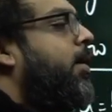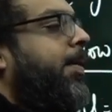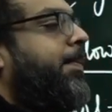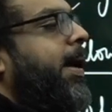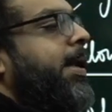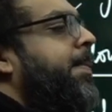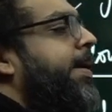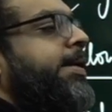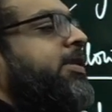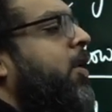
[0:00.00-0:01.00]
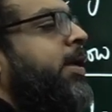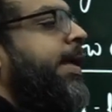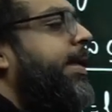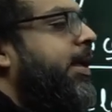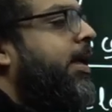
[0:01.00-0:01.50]
Parliament has not
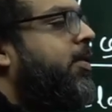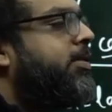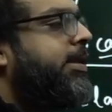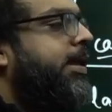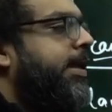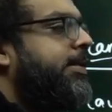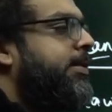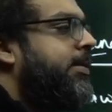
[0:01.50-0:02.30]
created a council yet,